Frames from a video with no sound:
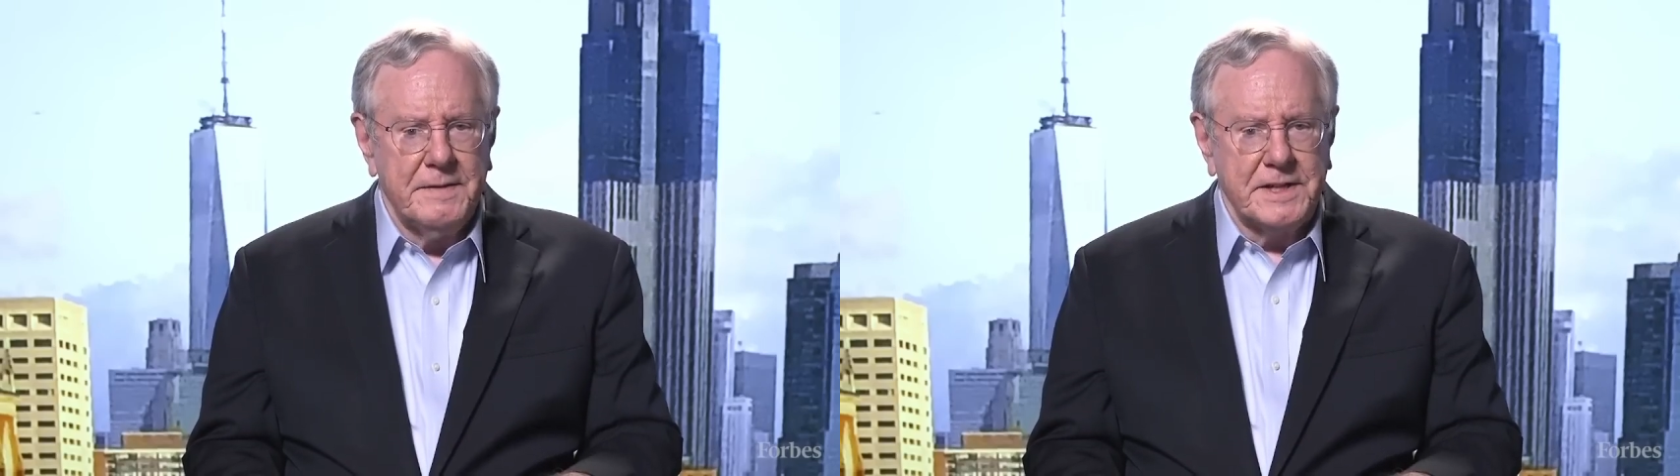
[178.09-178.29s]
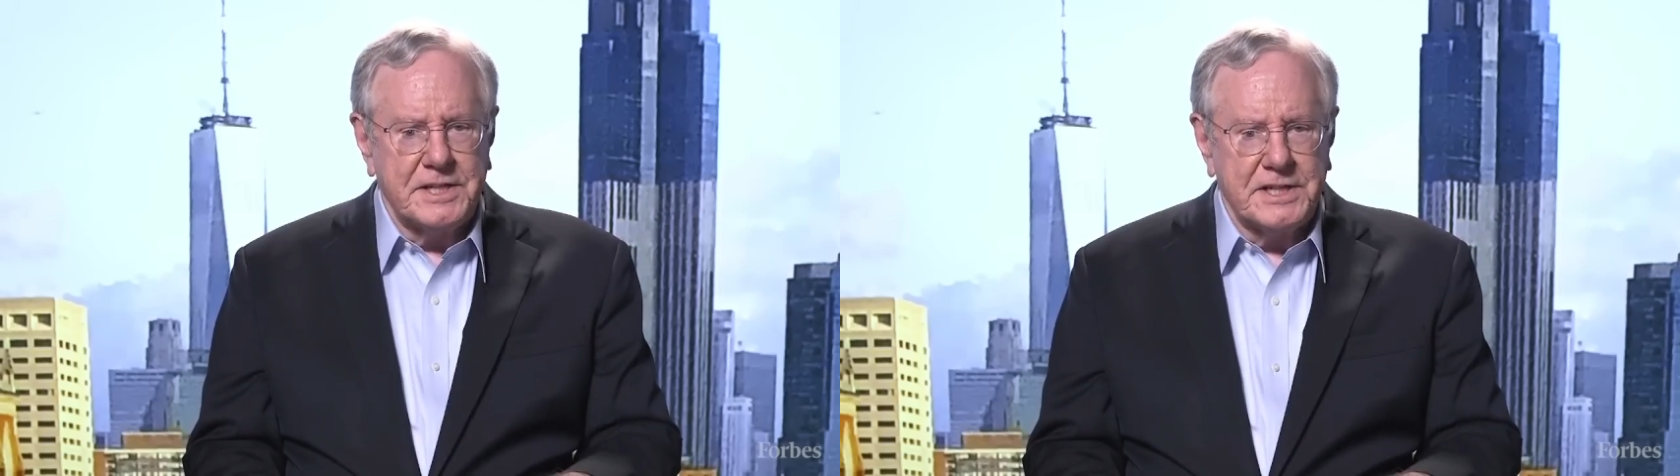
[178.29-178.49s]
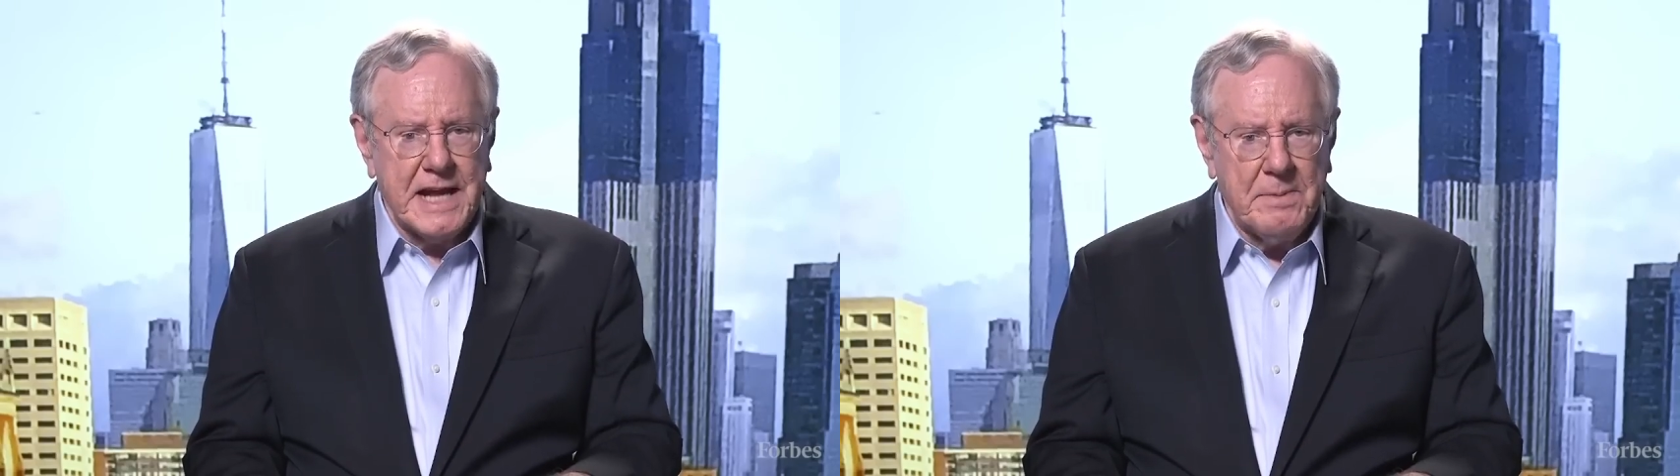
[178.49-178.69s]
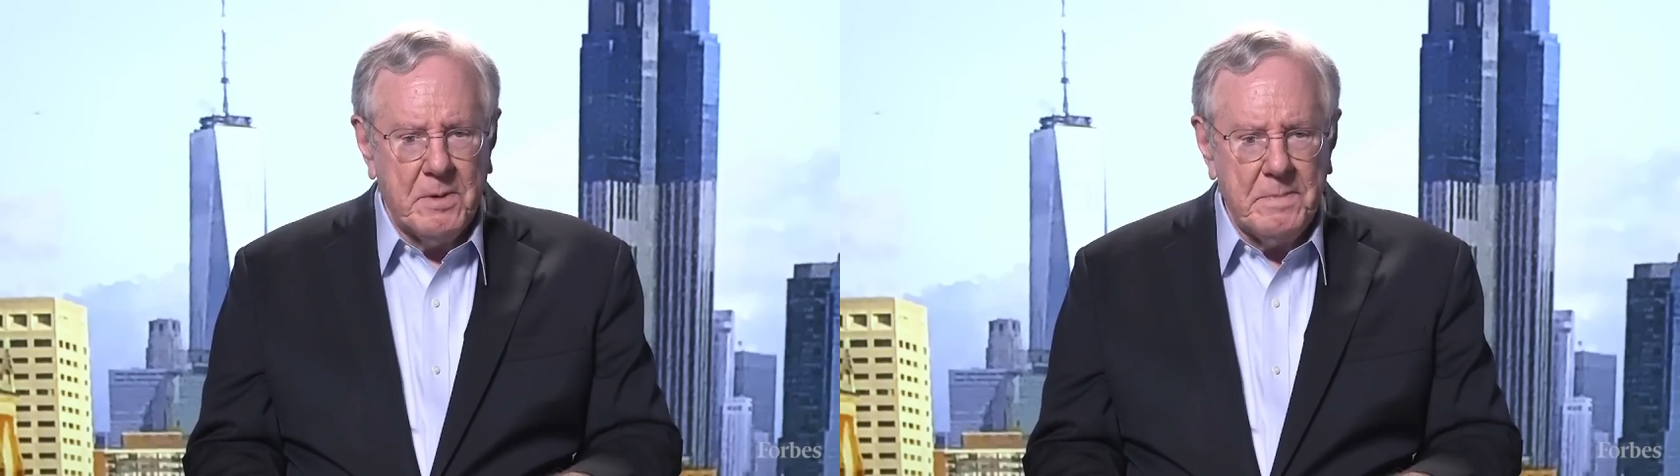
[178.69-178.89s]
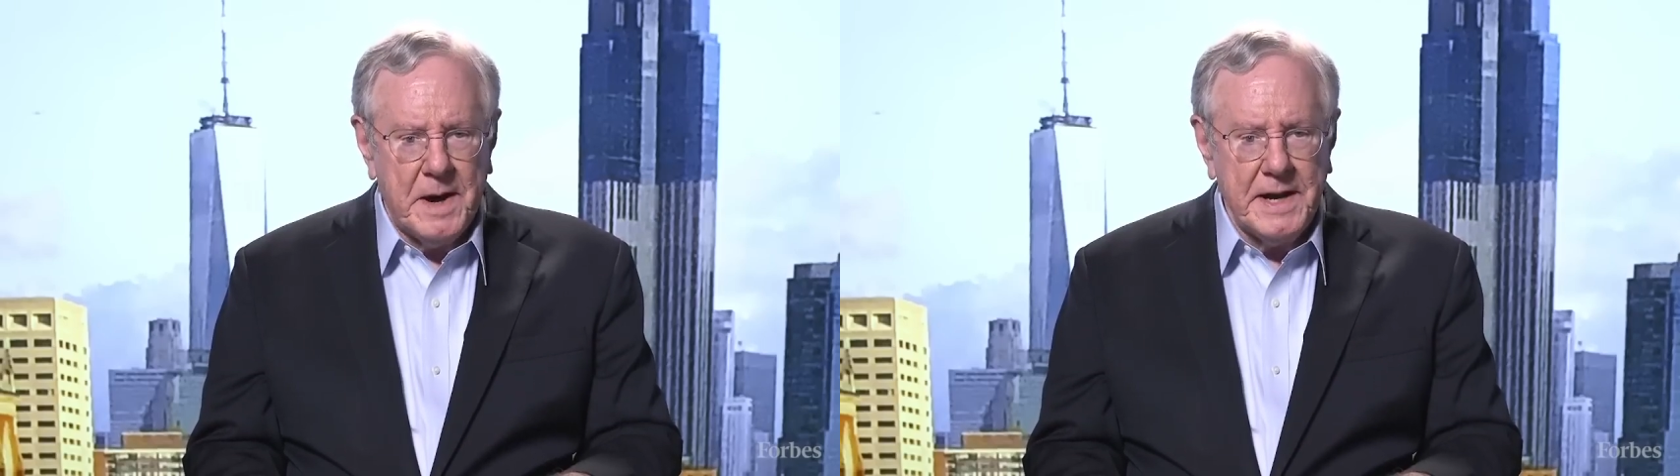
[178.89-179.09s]
that
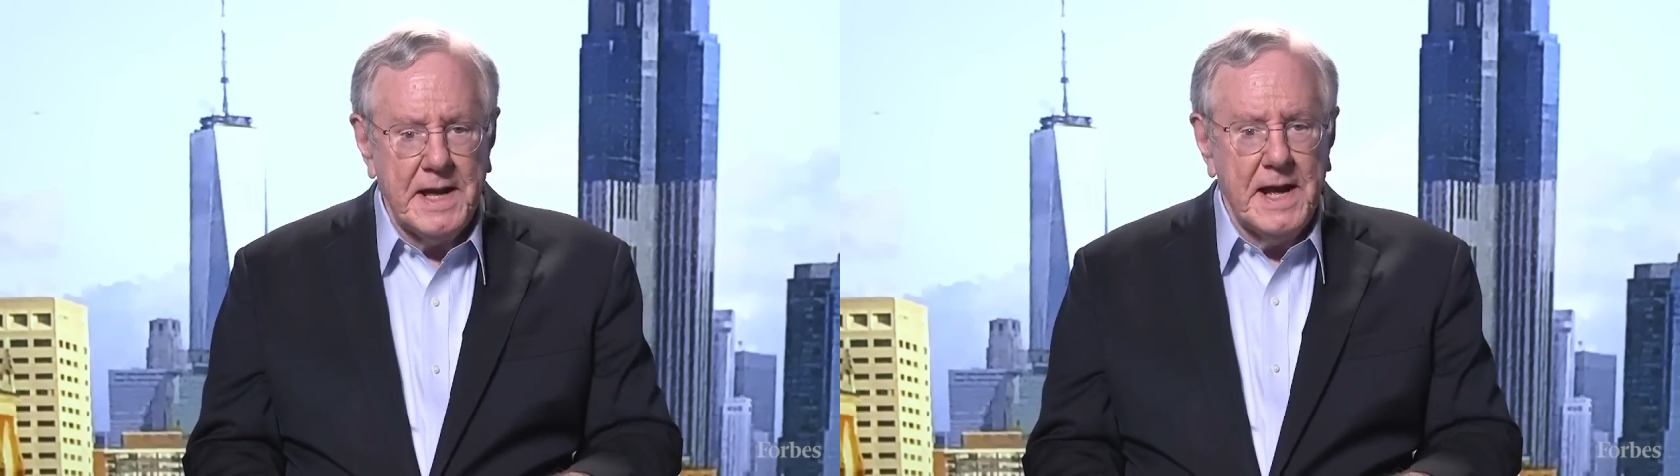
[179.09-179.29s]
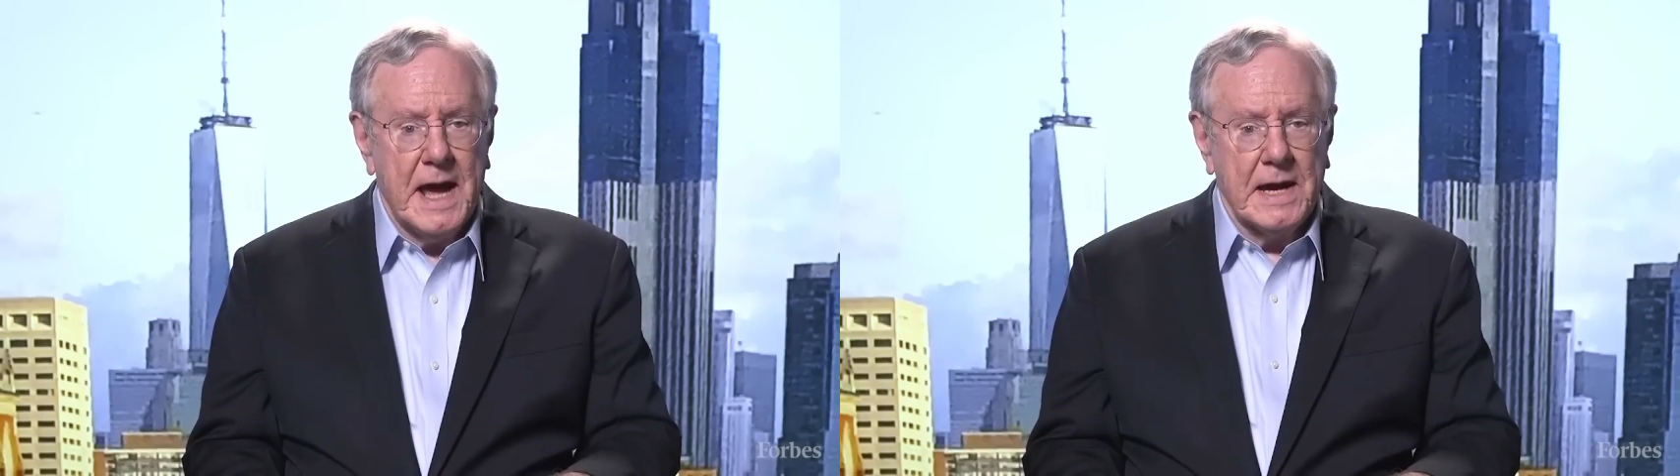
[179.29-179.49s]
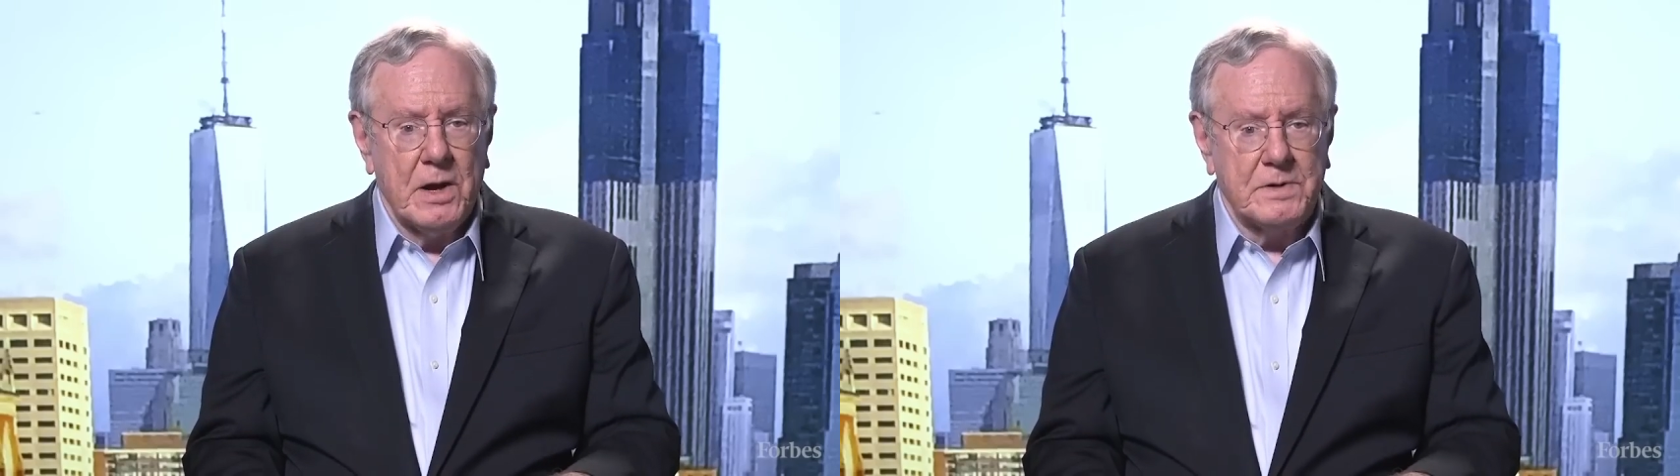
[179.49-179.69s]
stable money and low